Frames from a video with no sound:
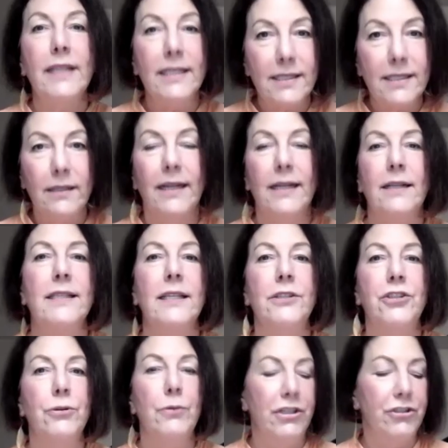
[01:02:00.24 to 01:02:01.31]
this client
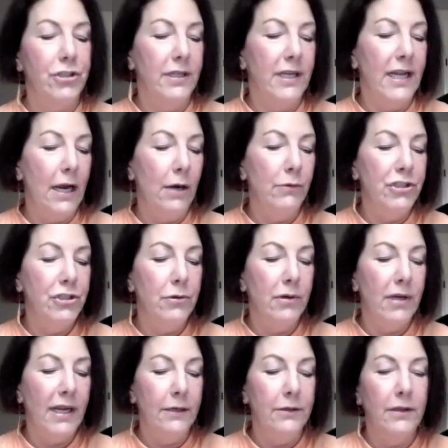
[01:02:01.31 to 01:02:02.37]
situation? How would
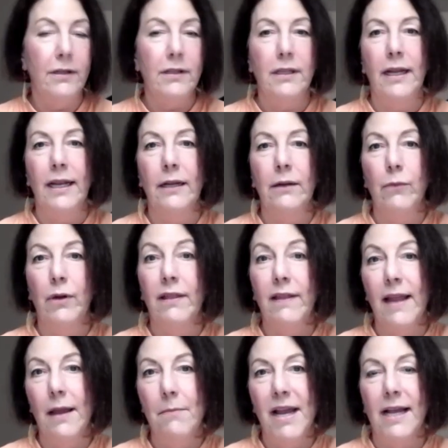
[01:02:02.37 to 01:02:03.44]
you handle a client with
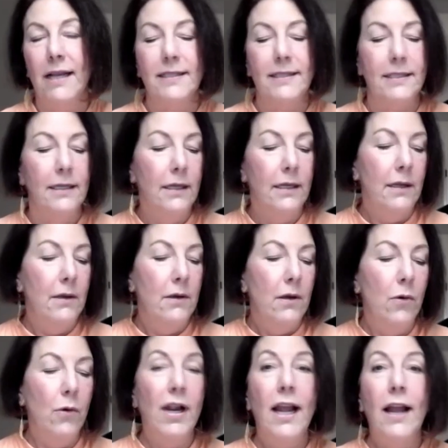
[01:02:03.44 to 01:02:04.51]
MS?
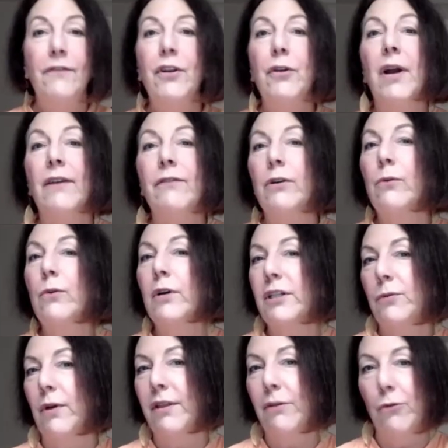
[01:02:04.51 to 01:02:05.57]
Or have you ever
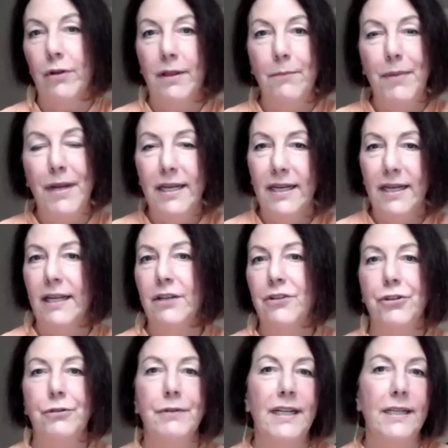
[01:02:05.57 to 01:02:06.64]
worked with orthopedic
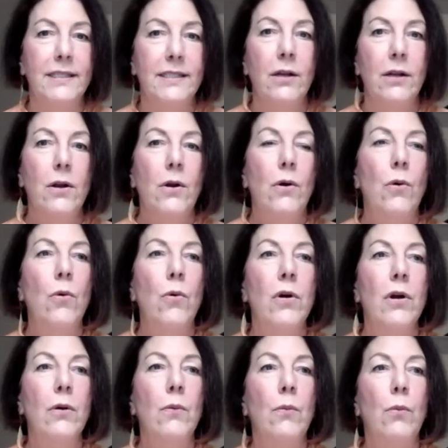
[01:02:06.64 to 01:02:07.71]
injuries?
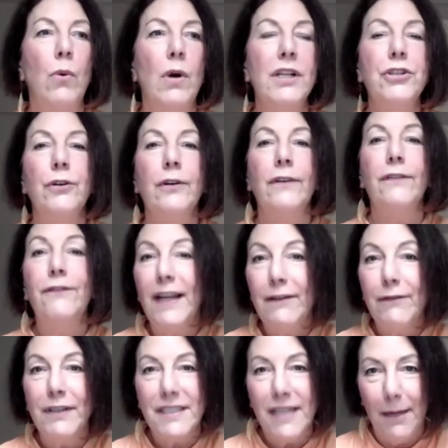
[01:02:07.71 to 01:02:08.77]
Or what's your
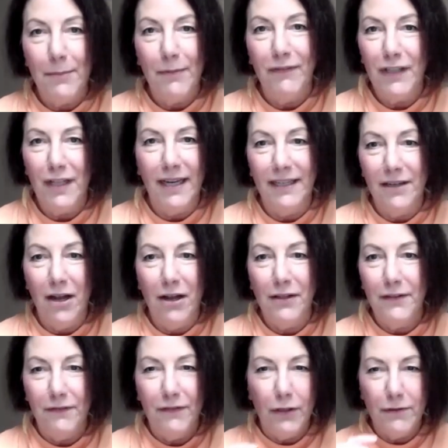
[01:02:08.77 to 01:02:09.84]
favorite type of client?
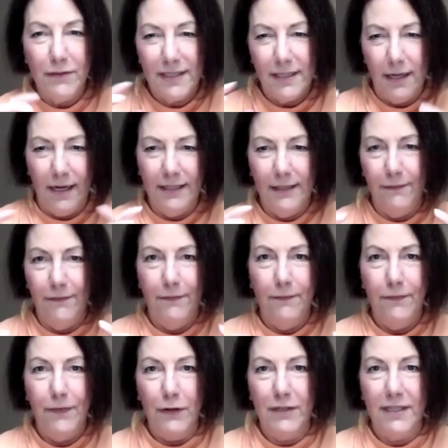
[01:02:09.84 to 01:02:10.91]
All of those kind of
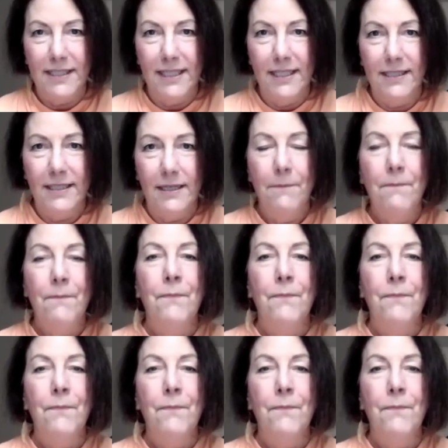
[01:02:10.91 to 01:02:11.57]
focuses.